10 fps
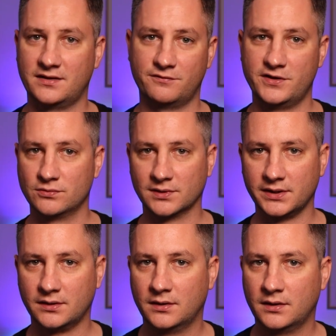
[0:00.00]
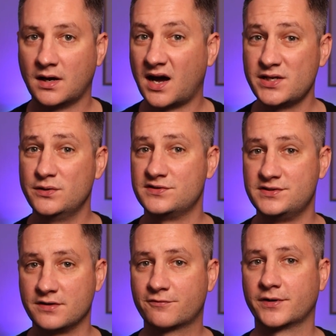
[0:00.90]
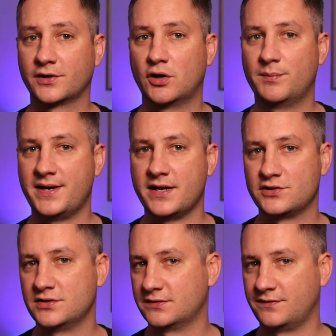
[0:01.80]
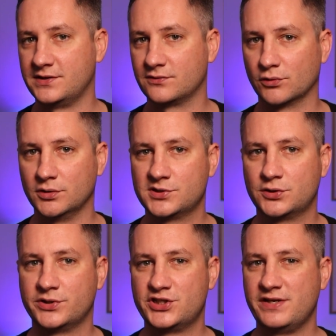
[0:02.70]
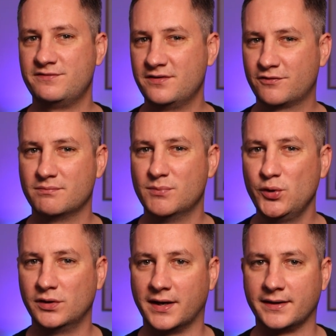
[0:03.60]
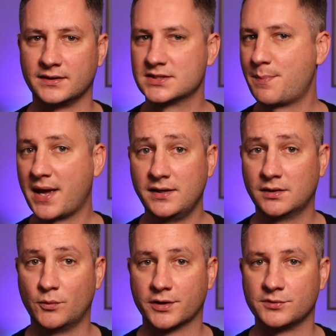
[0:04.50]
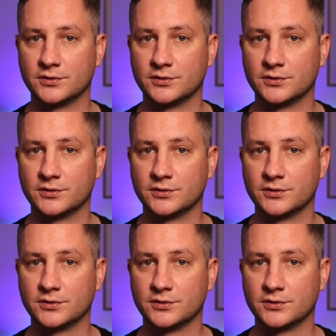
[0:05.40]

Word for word: individually. I use different combinations of these groups to achieve different mood lighting depending on what I'm